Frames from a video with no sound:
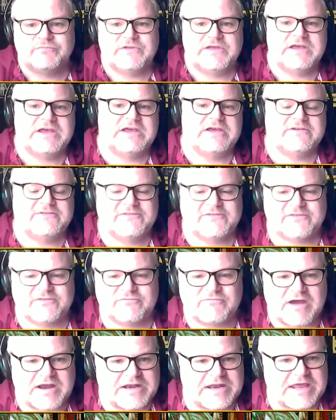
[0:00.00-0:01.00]
is
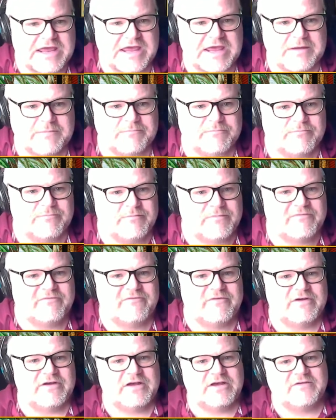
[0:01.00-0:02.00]
threatening him,
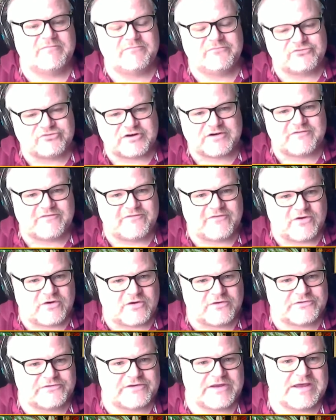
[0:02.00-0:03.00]
trying to
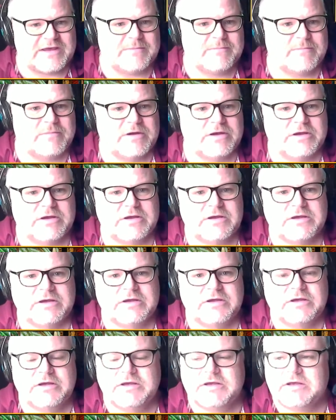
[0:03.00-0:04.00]
force him
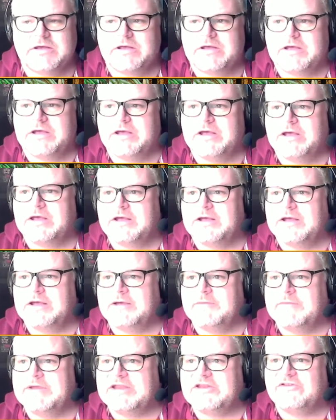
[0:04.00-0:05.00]

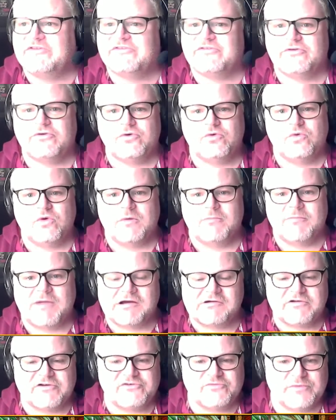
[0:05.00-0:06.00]
into a
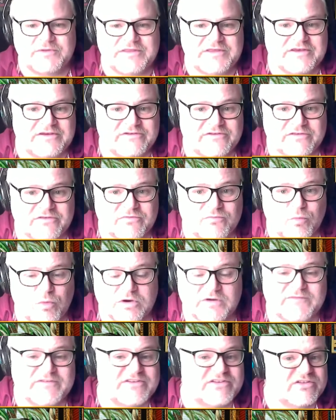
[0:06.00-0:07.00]
marriage with
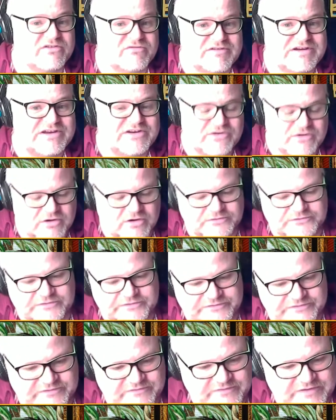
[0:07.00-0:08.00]
one of his three
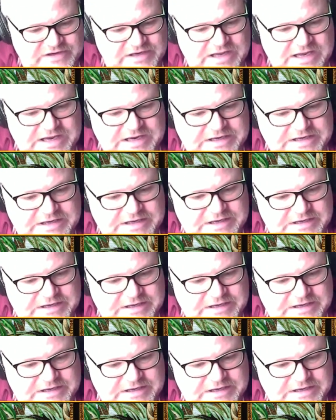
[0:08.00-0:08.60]
daughters, if you like,